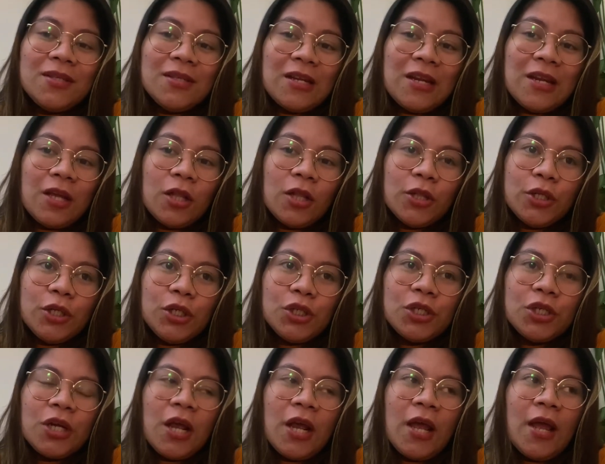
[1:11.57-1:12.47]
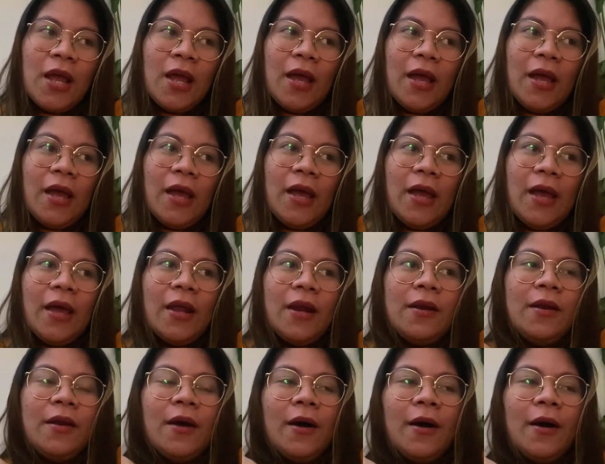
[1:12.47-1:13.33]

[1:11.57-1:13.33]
in English, and